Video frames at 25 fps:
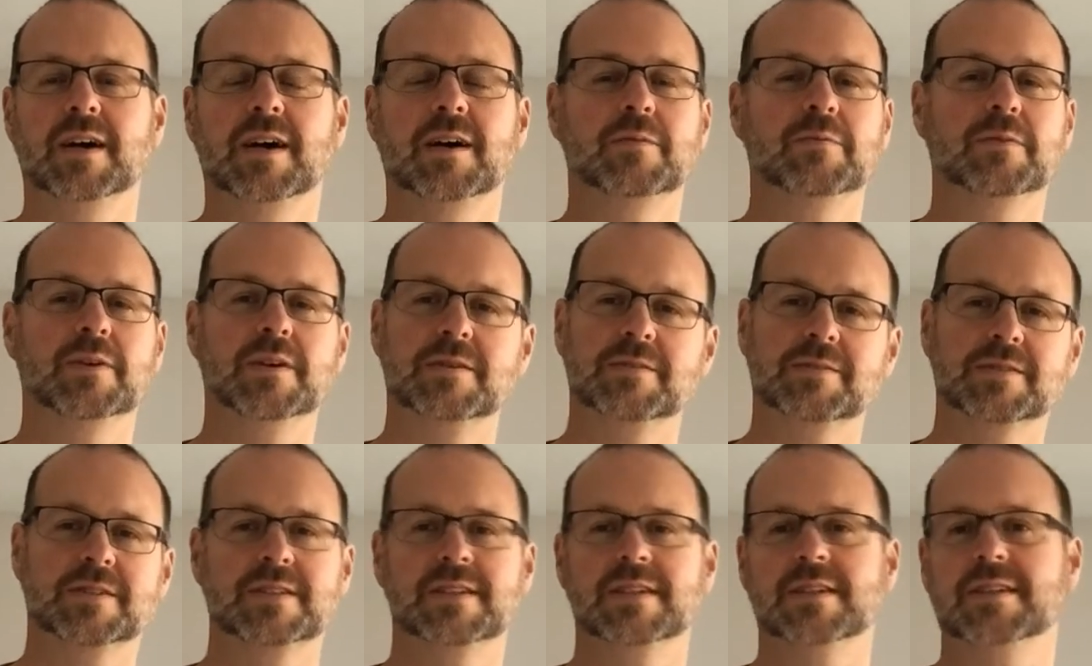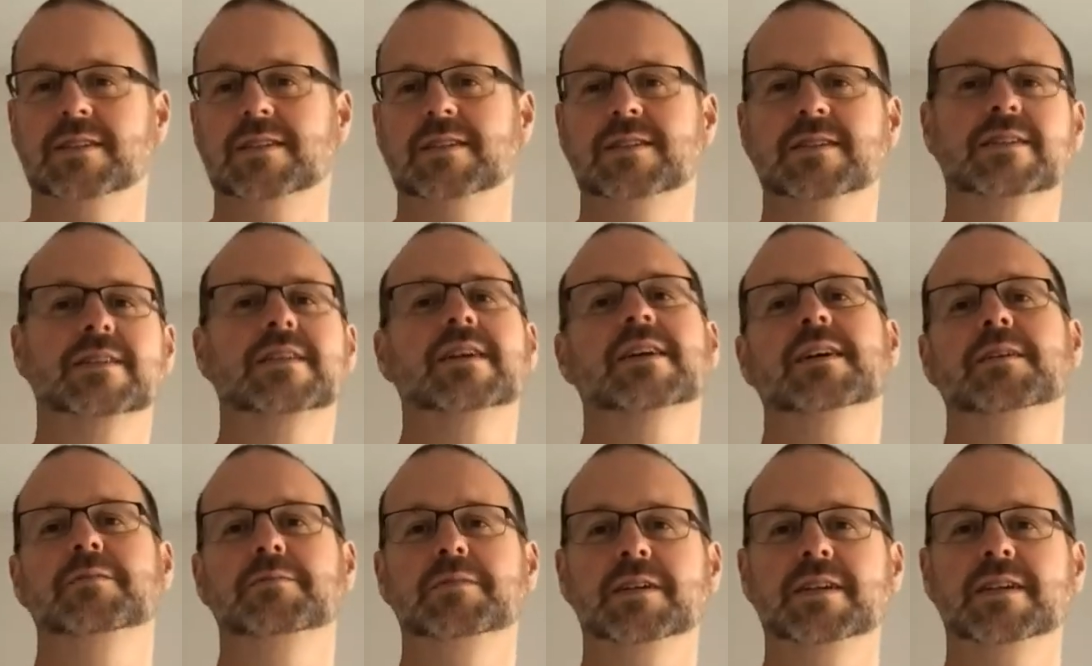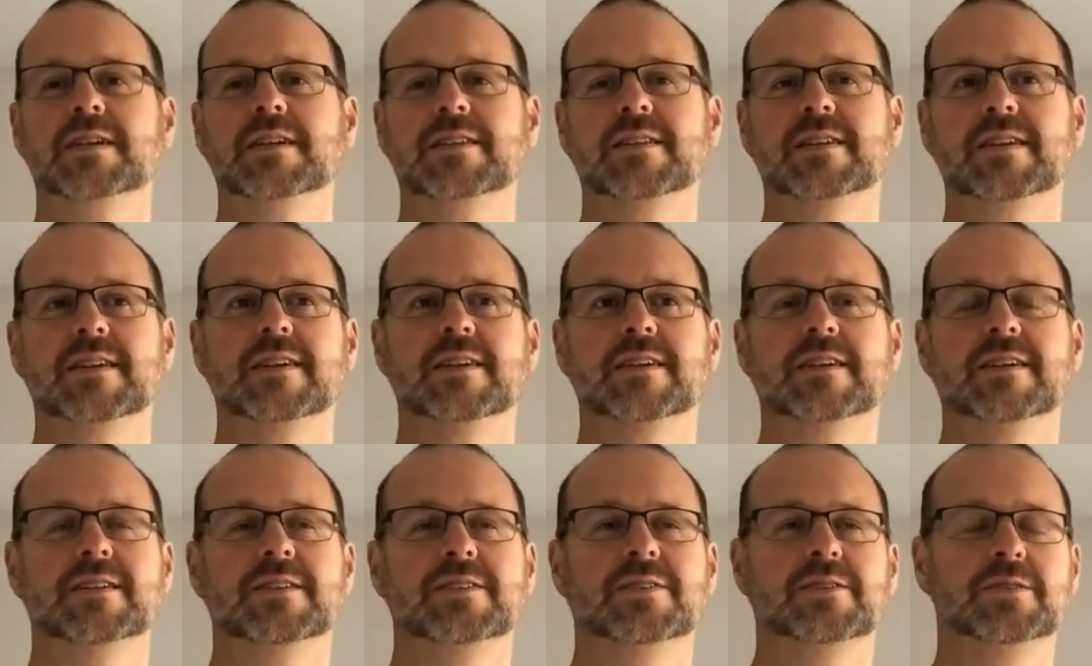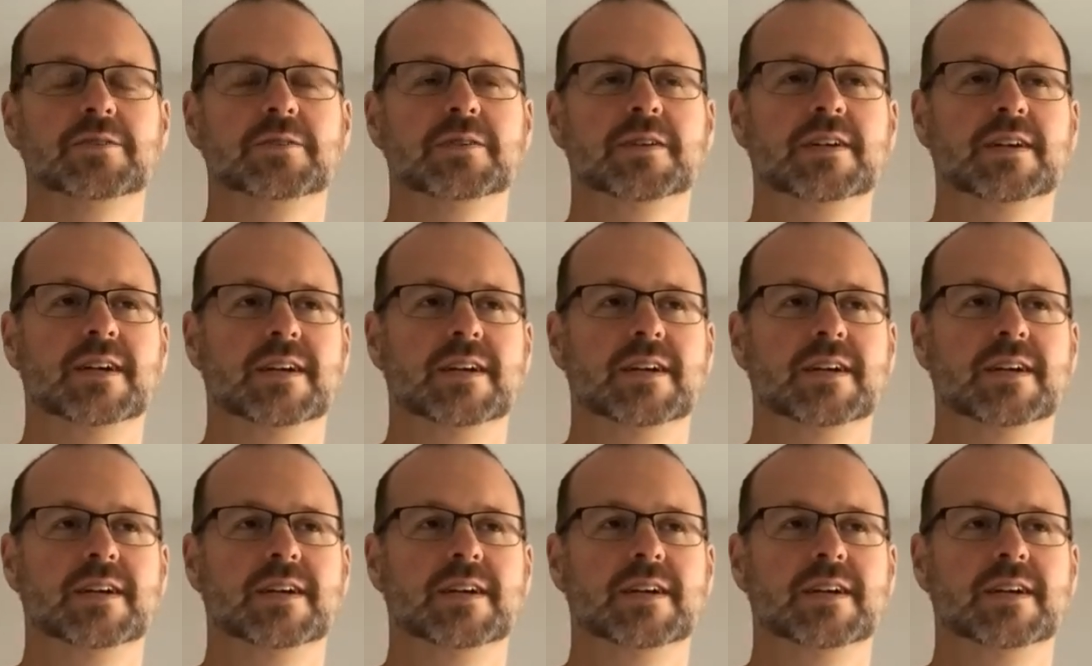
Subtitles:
Hot water was going to take a long time to get there, and so